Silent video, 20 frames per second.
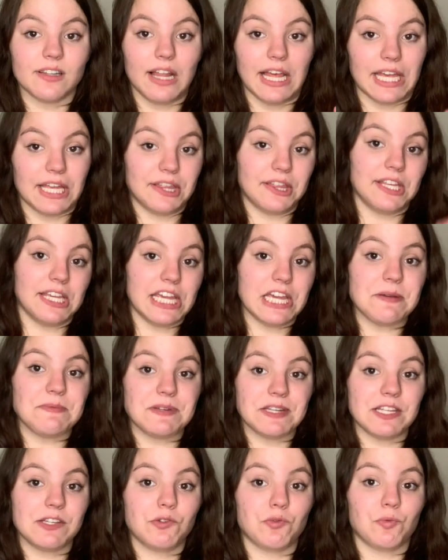Like, the
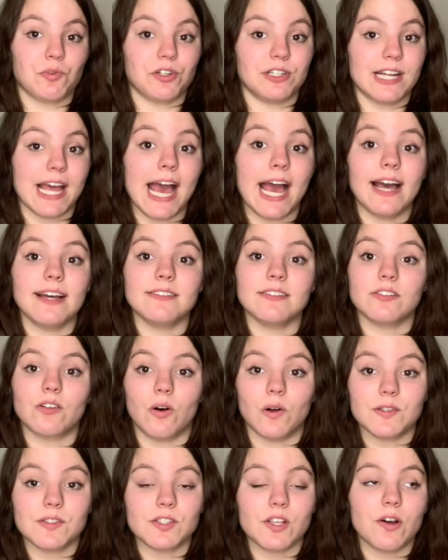EMTs were dads
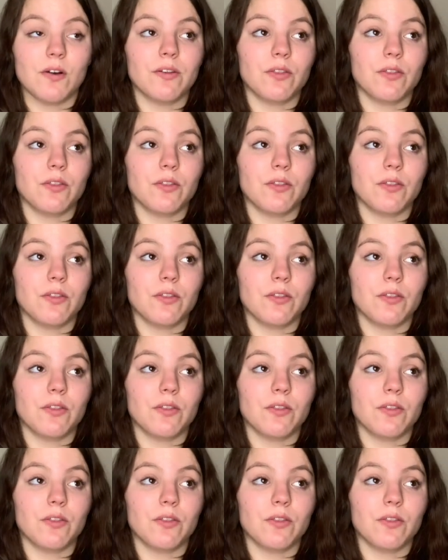also,